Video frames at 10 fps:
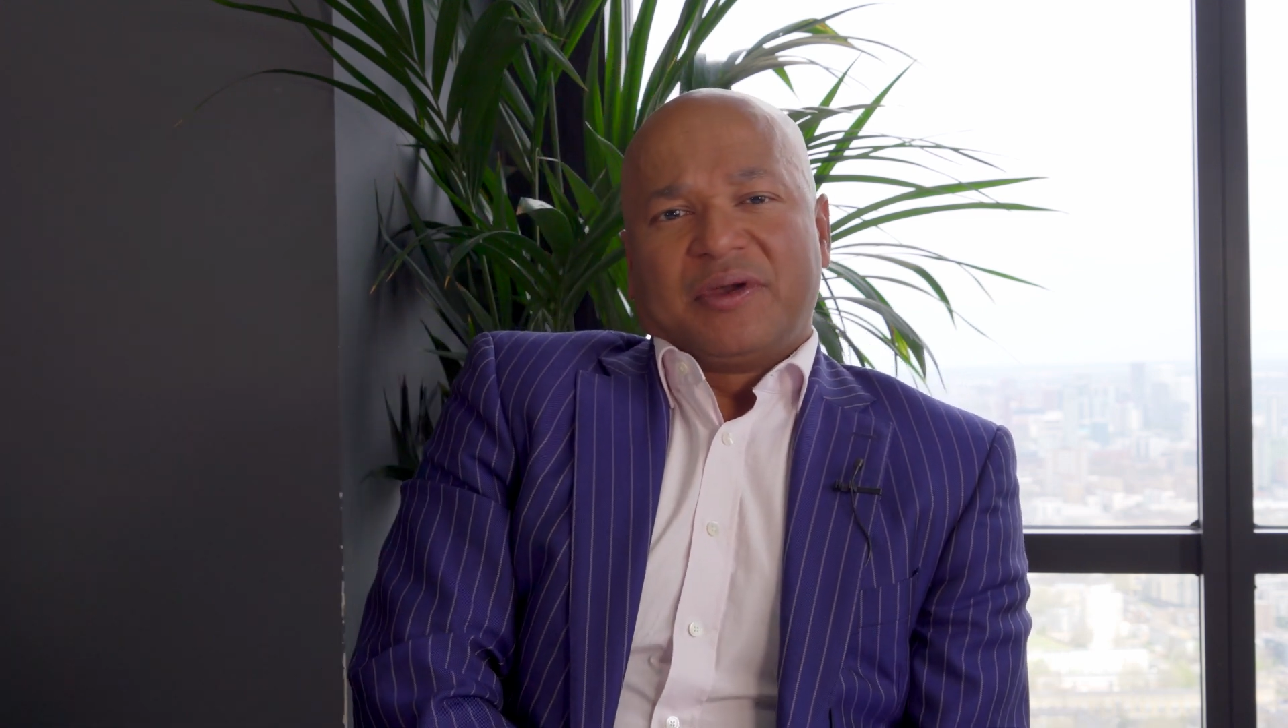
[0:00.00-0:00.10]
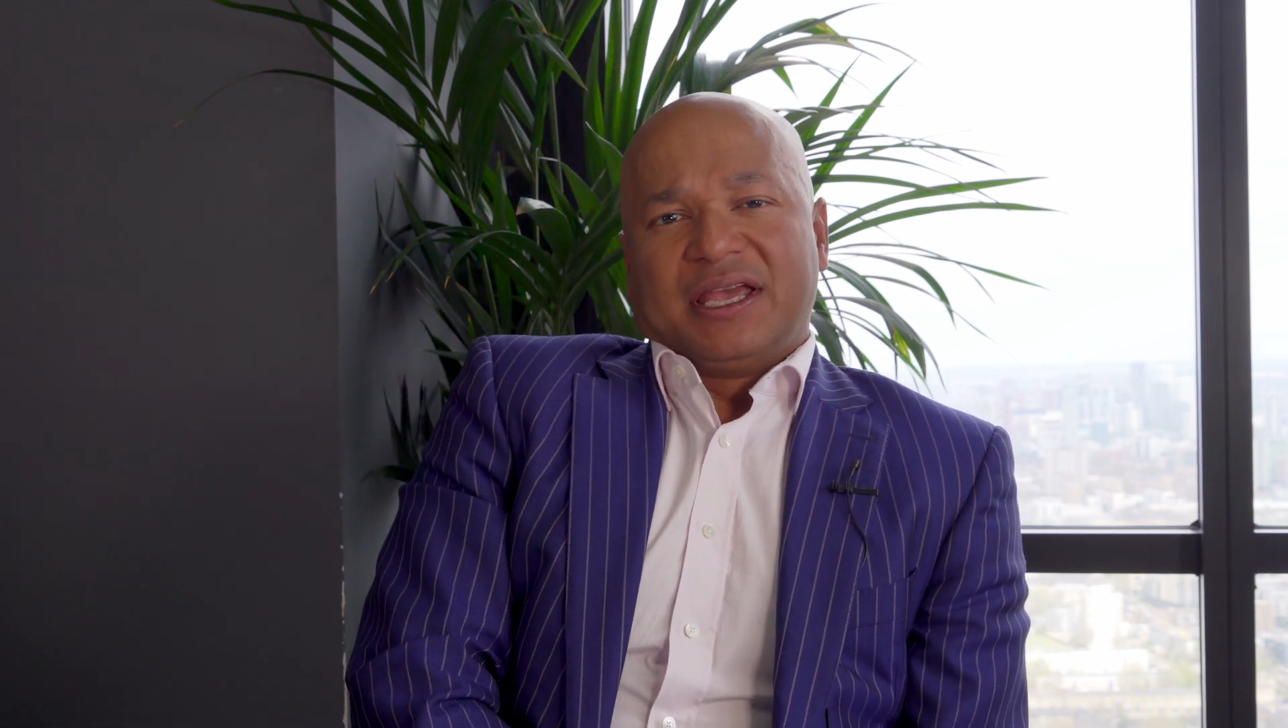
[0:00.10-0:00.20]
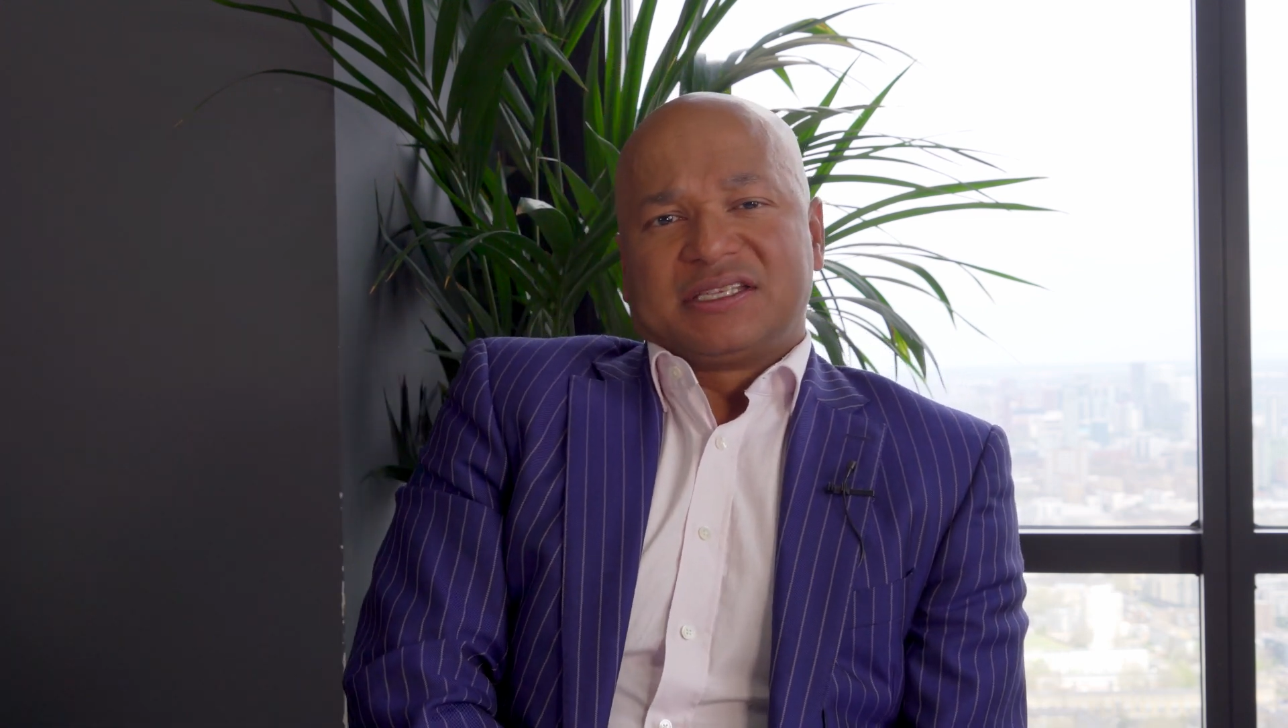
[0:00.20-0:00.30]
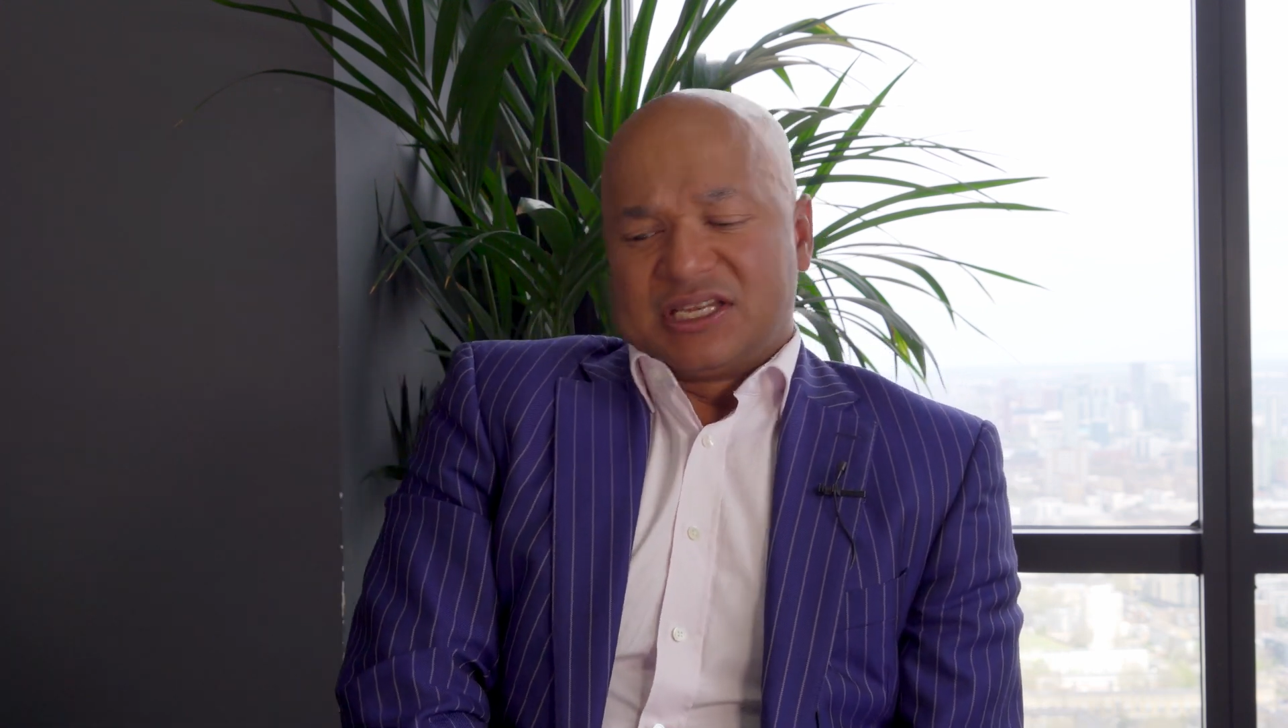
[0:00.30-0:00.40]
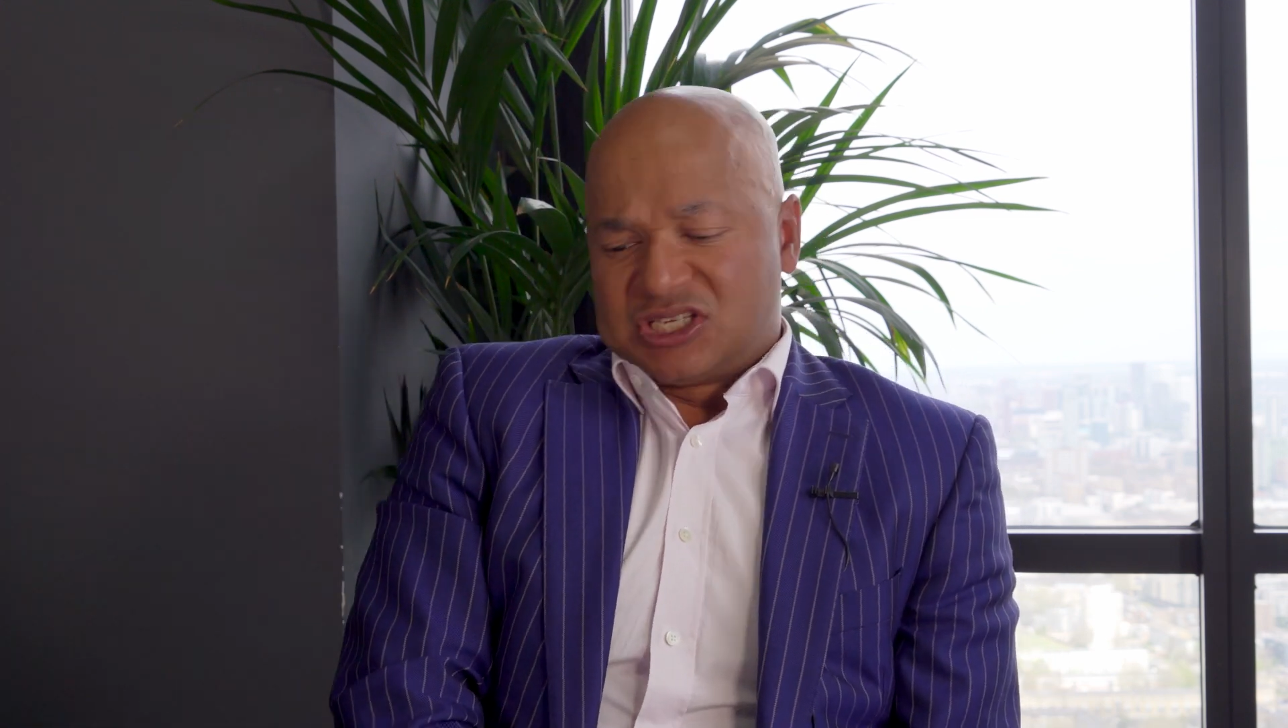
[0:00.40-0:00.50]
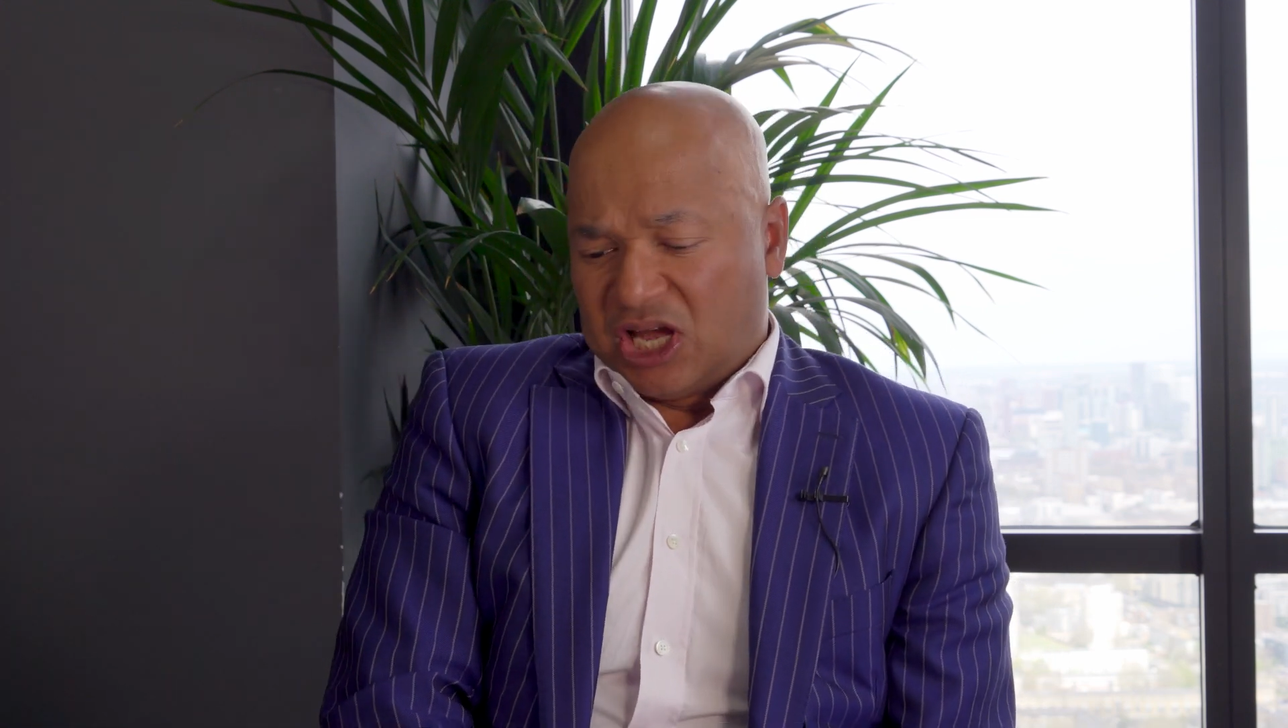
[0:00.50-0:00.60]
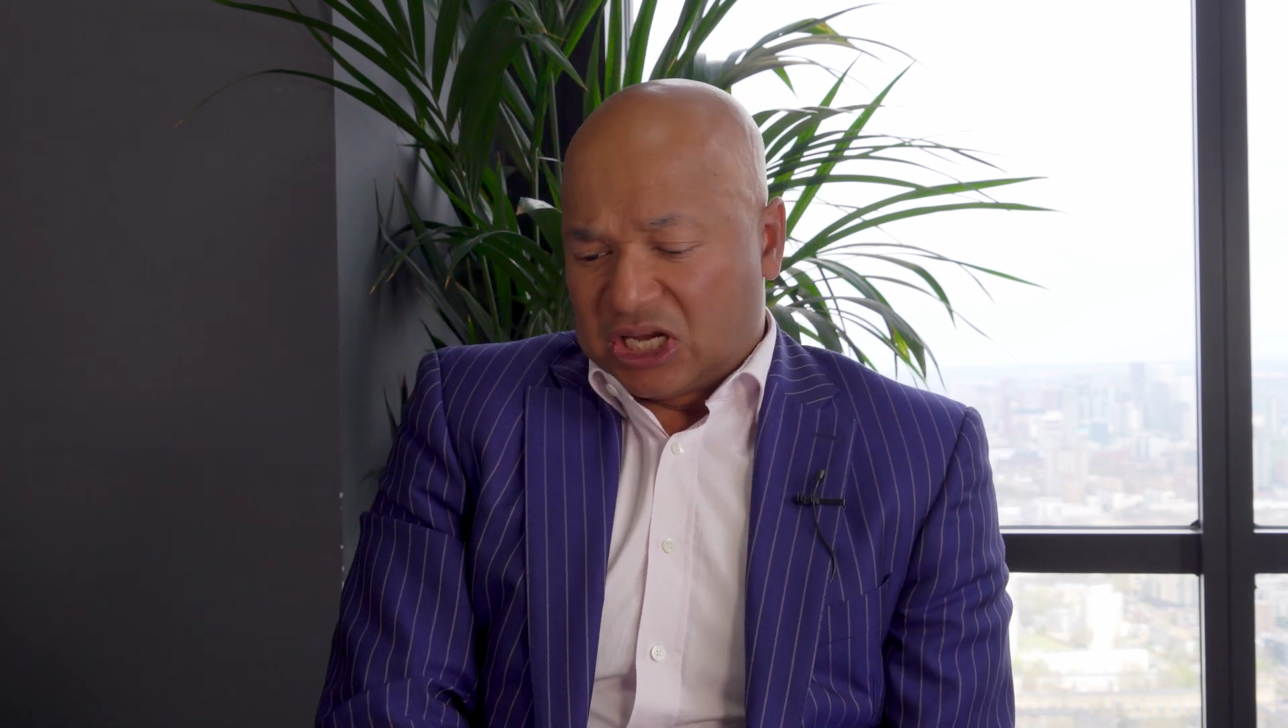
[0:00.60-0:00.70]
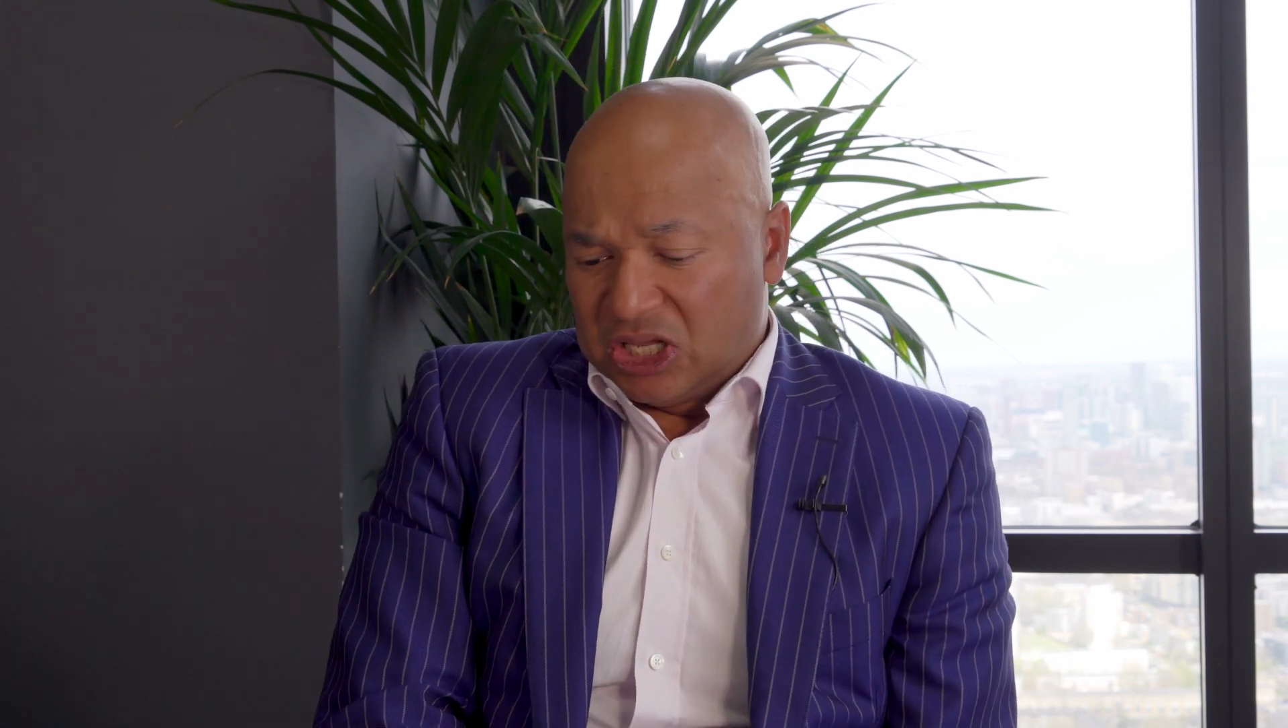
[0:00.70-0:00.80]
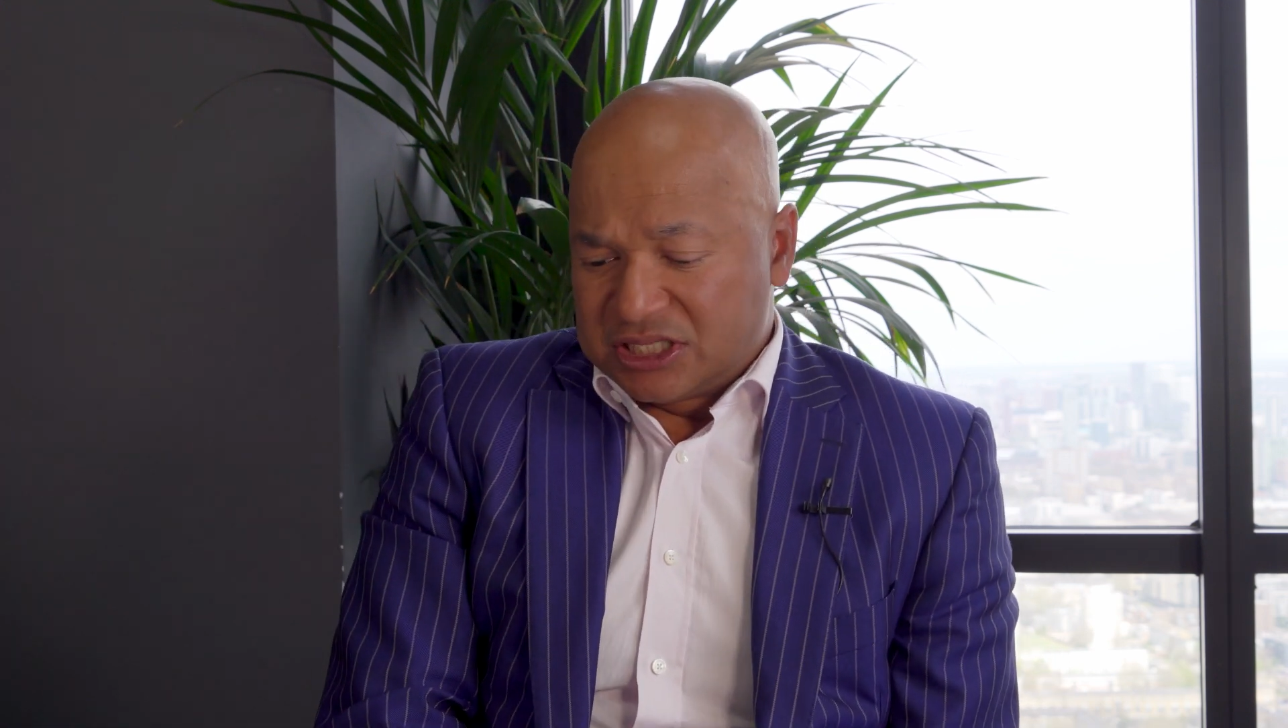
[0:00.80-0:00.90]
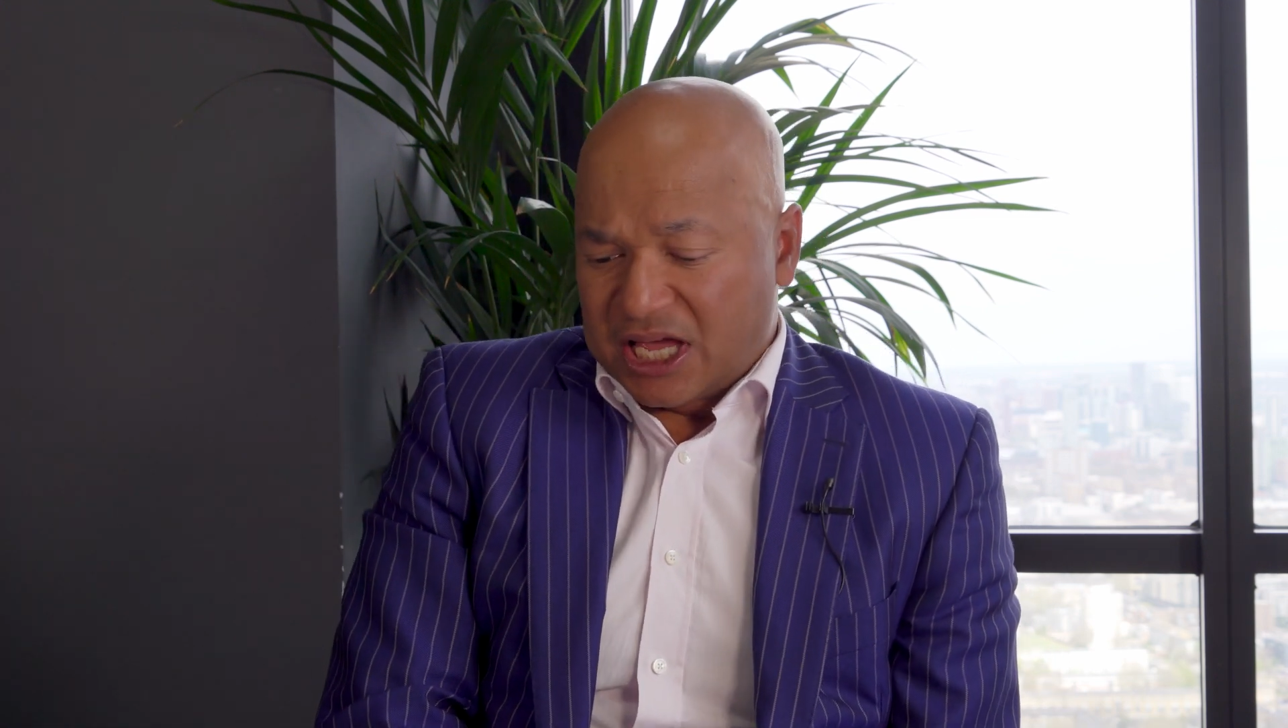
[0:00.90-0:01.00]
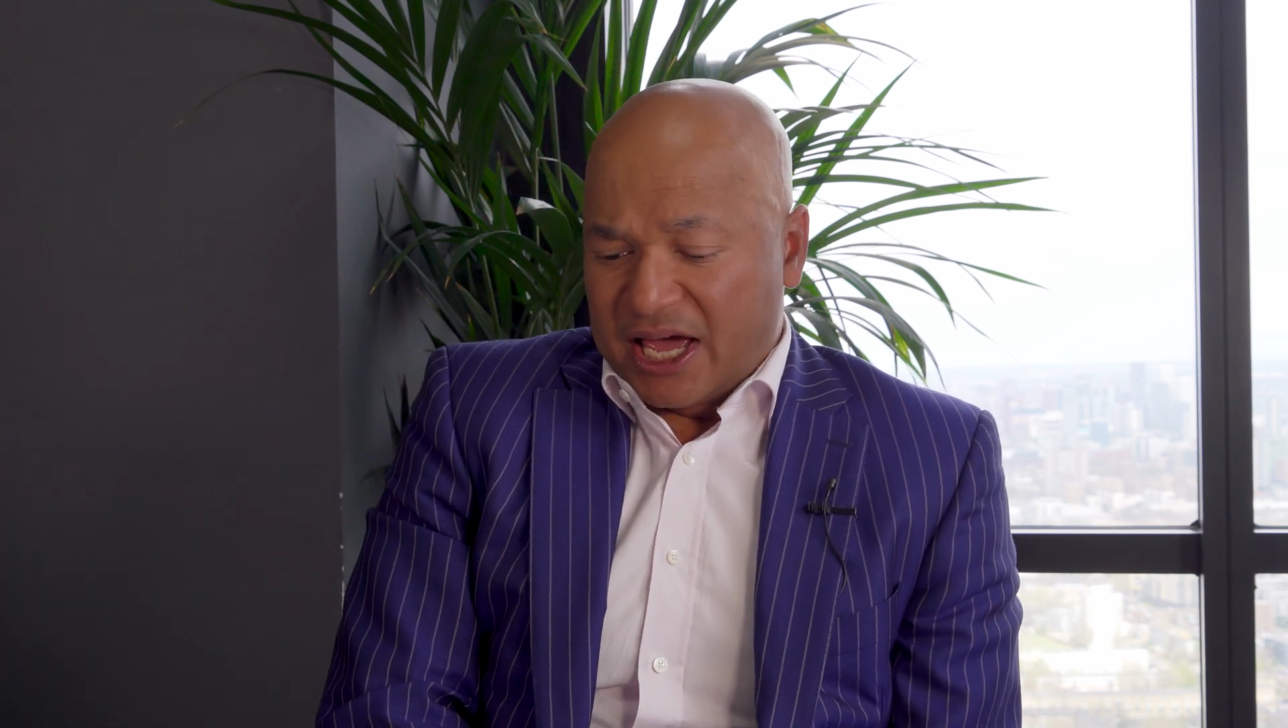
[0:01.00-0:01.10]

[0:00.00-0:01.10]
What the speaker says: is entitled